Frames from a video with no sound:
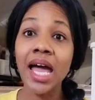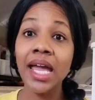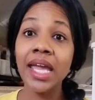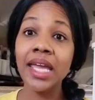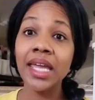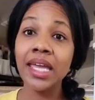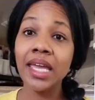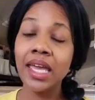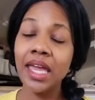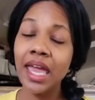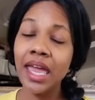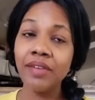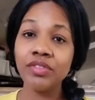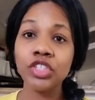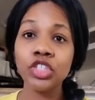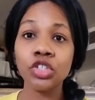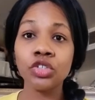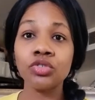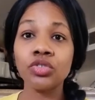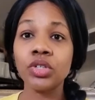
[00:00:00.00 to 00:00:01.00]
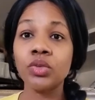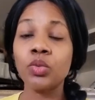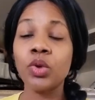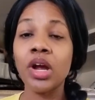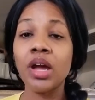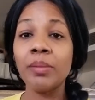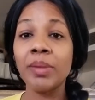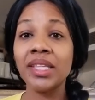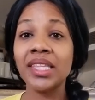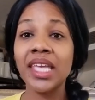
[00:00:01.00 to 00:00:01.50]
I have children
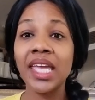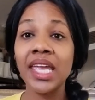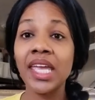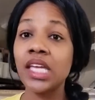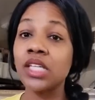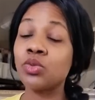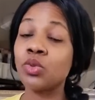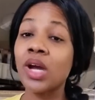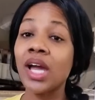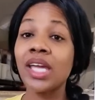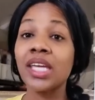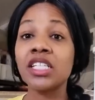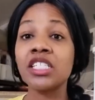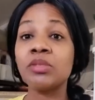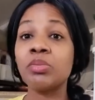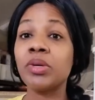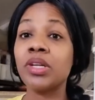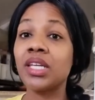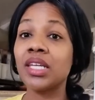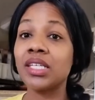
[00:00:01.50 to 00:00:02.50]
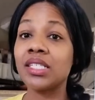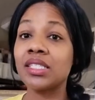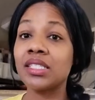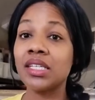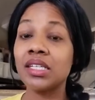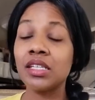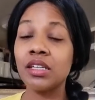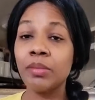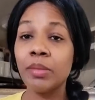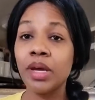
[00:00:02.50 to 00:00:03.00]
where I'm at the age where I can spend an
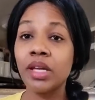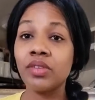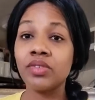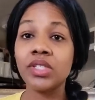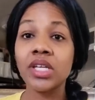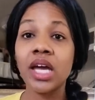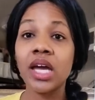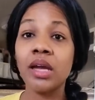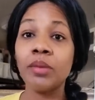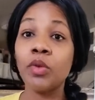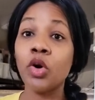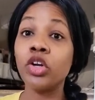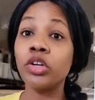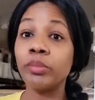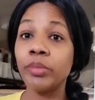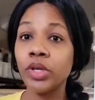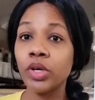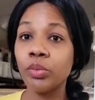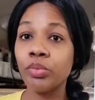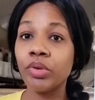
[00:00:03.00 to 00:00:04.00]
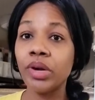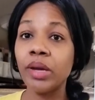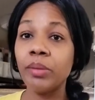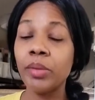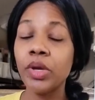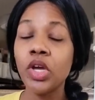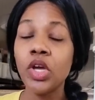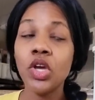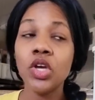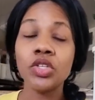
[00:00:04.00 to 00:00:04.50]
extended amount of time on meal
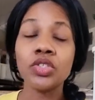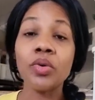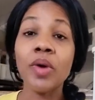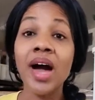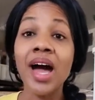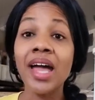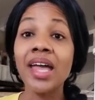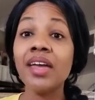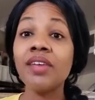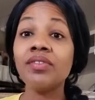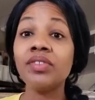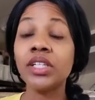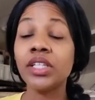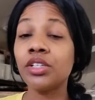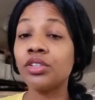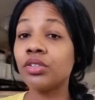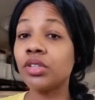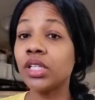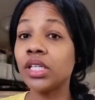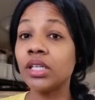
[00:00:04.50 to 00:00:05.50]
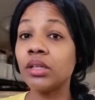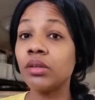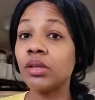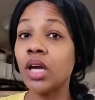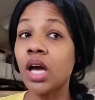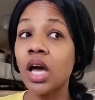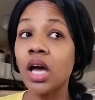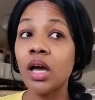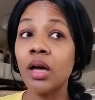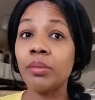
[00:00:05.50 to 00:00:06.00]
prep. So I have
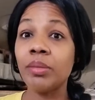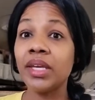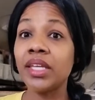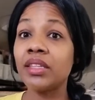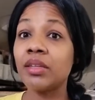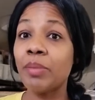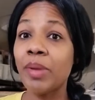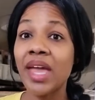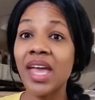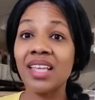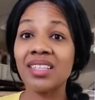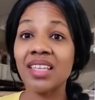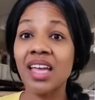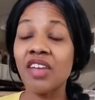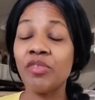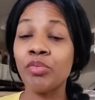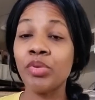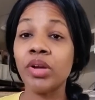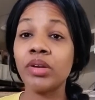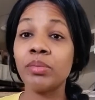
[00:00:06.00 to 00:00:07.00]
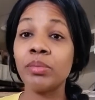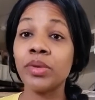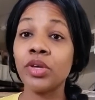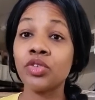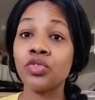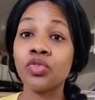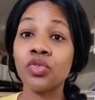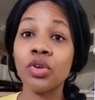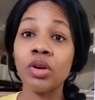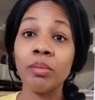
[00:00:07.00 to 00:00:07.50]
literally um, in the past I've prepped
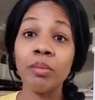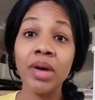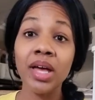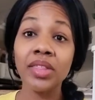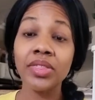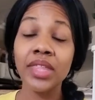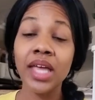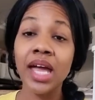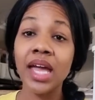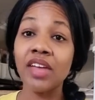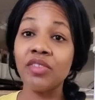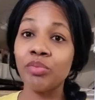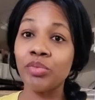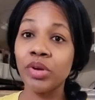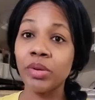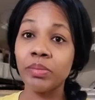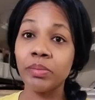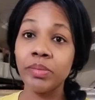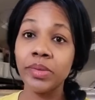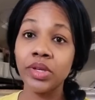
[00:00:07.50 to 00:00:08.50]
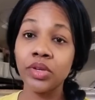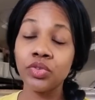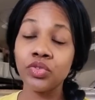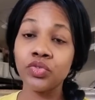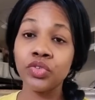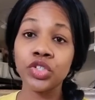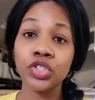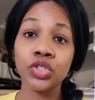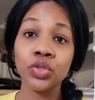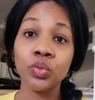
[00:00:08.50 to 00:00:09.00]
meals for a month. I have prepped
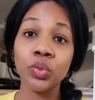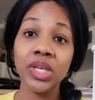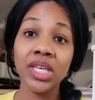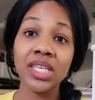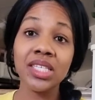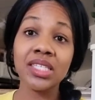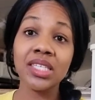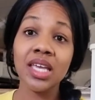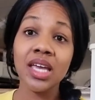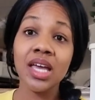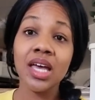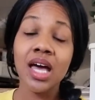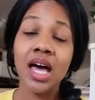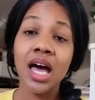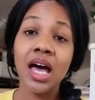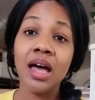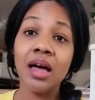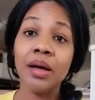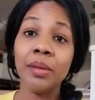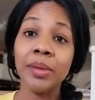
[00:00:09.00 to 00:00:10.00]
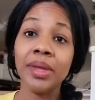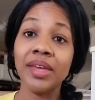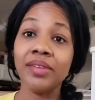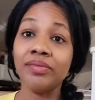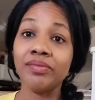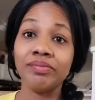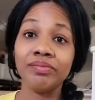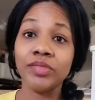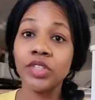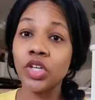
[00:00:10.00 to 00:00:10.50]
meals for two weeks. Um,
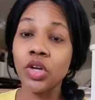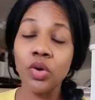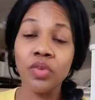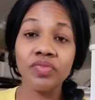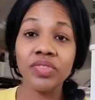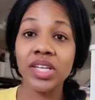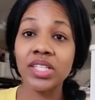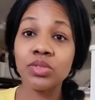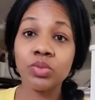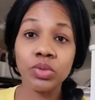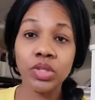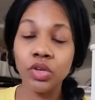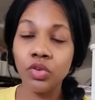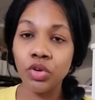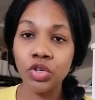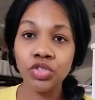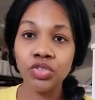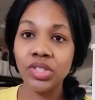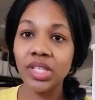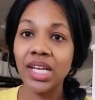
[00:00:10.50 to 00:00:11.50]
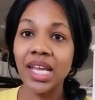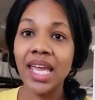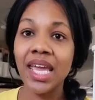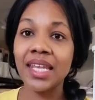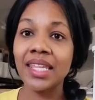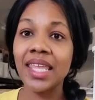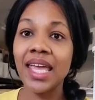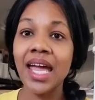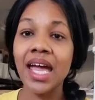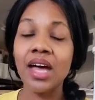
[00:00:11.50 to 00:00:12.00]
if you know if that's what the grocery that I
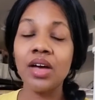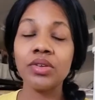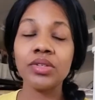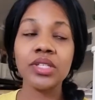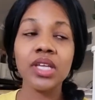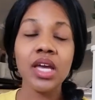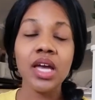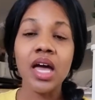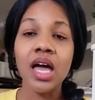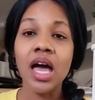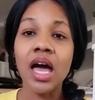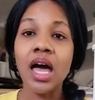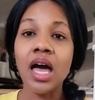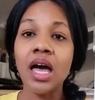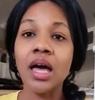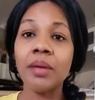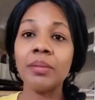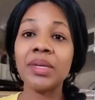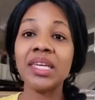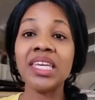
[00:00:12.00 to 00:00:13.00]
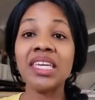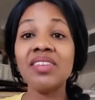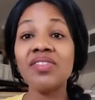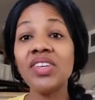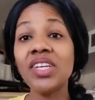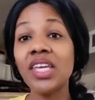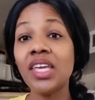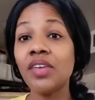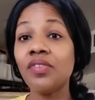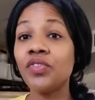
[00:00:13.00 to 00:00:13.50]
had in the house. Um,
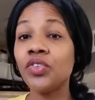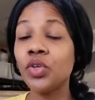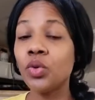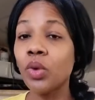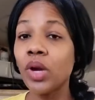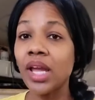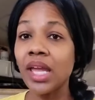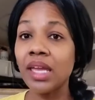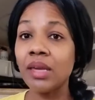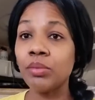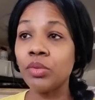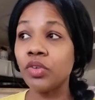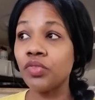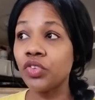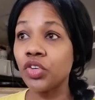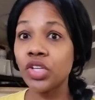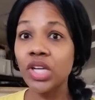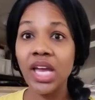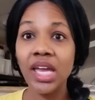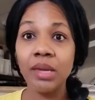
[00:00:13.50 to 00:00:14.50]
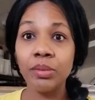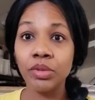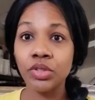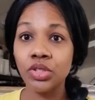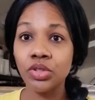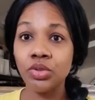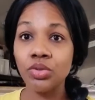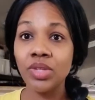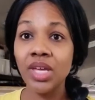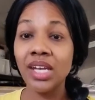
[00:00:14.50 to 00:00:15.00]
even if you are able, if you're not
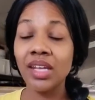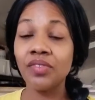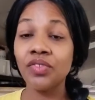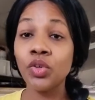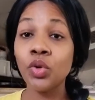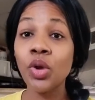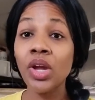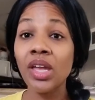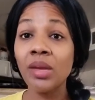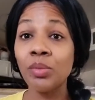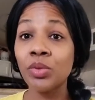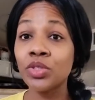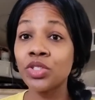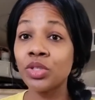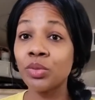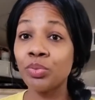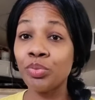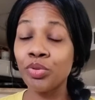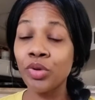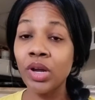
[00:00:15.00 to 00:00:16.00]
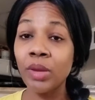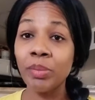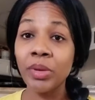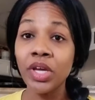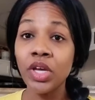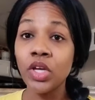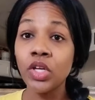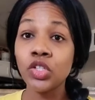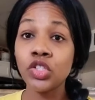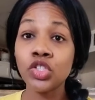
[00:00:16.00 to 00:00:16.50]
able to do that, if you are able to
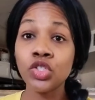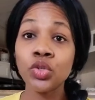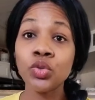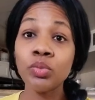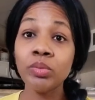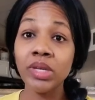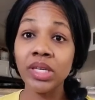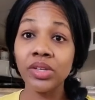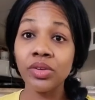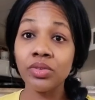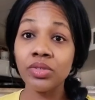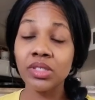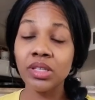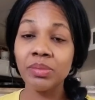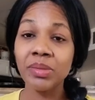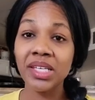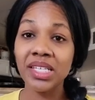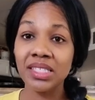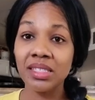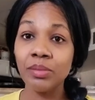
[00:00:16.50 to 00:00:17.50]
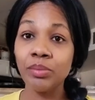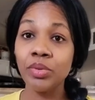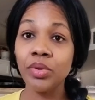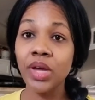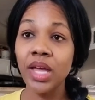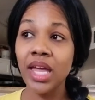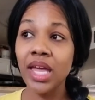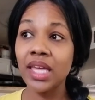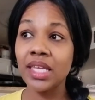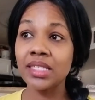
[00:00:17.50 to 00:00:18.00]
prep two meals, something
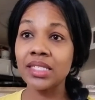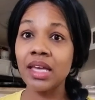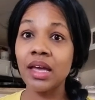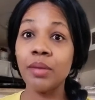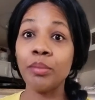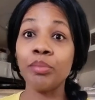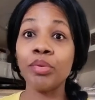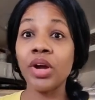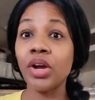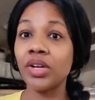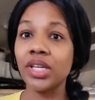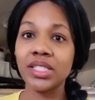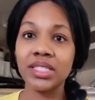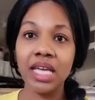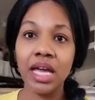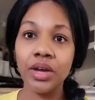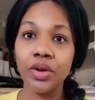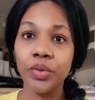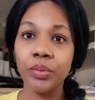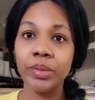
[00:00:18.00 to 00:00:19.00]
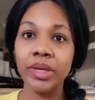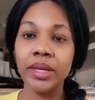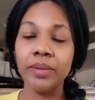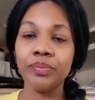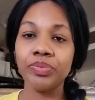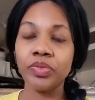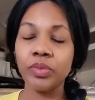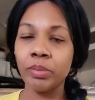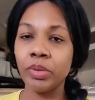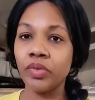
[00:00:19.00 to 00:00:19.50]
simple as um, browning taco
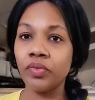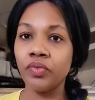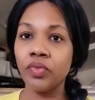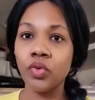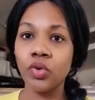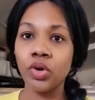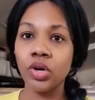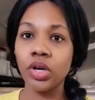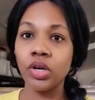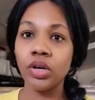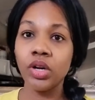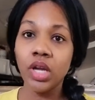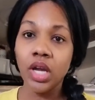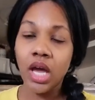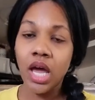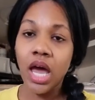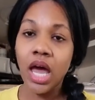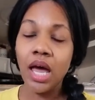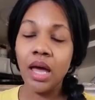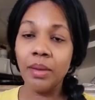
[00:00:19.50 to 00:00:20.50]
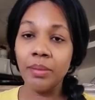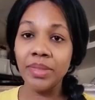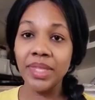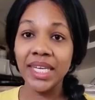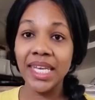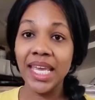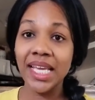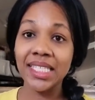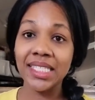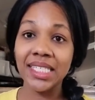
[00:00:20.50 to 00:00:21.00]
meat before um,
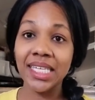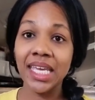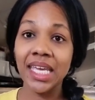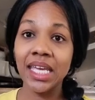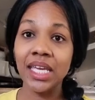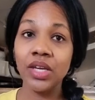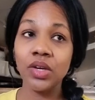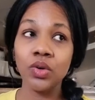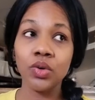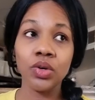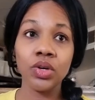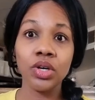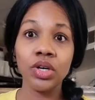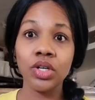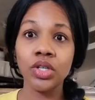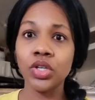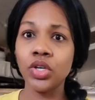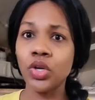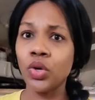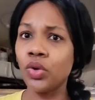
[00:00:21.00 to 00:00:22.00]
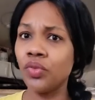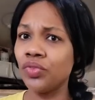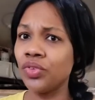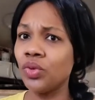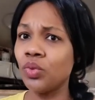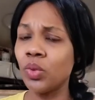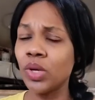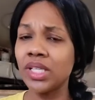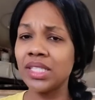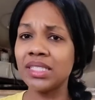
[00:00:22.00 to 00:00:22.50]
the next day, or you know,
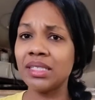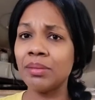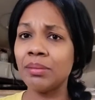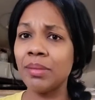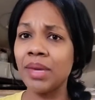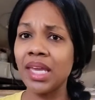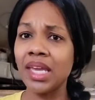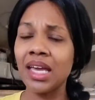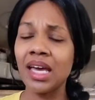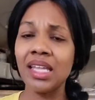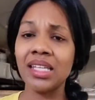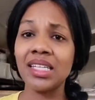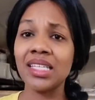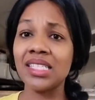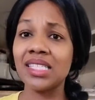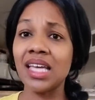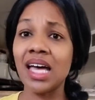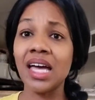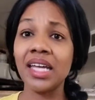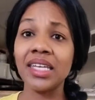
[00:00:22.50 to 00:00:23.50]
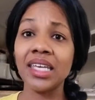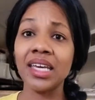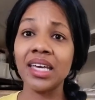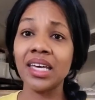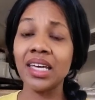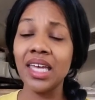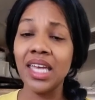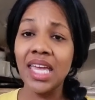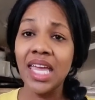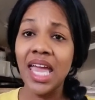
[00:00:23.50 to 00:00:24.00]
if you want to make a
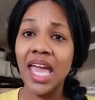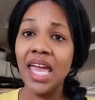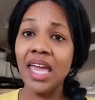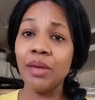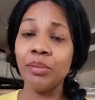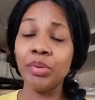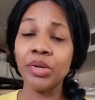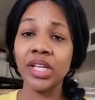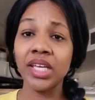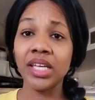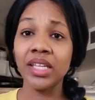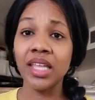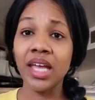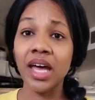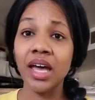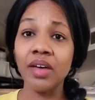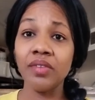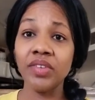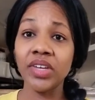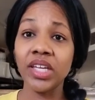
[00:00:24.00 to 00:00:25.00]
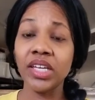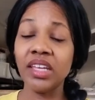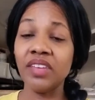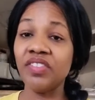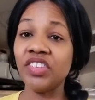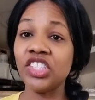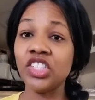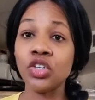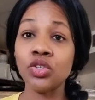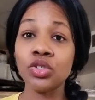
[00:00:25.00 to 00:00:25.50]
lasagna and put it in the oven,
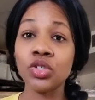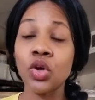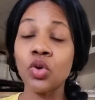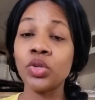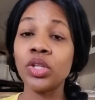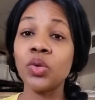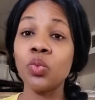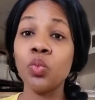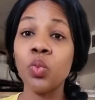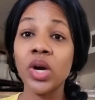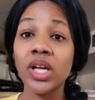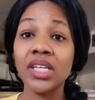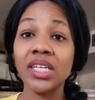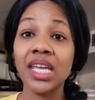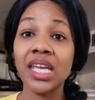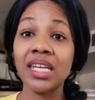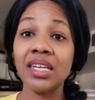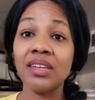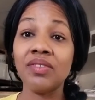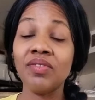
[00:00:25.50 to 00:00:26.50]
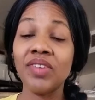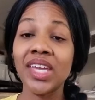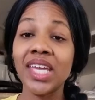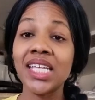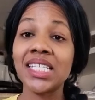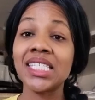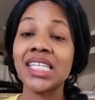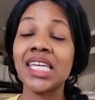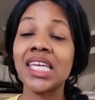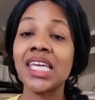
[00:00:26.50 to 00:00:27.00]
if it's just only one day in
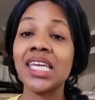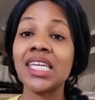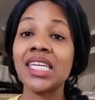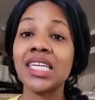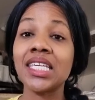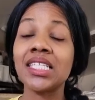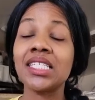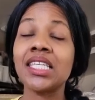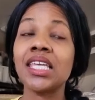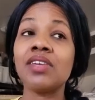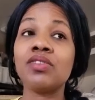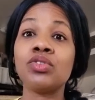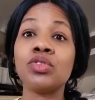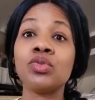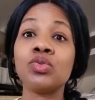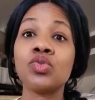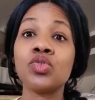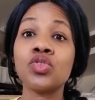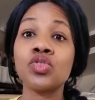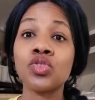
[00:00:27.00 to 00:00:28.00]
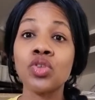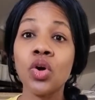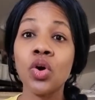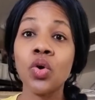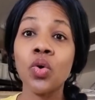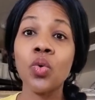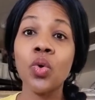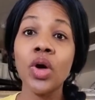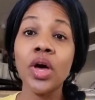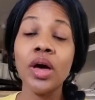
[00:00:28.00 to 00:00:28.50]
advance, it saves you
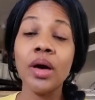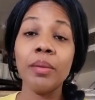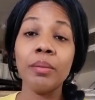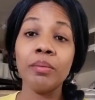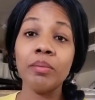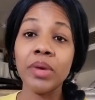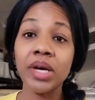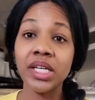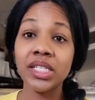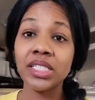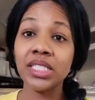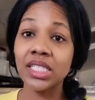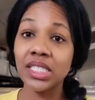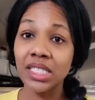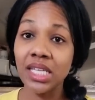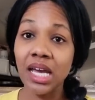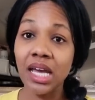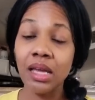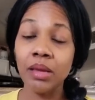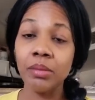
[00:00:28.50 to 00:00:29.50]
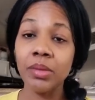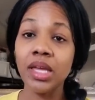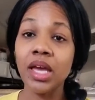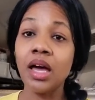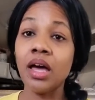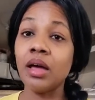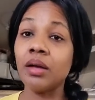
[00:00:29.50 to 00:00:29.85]
so much time.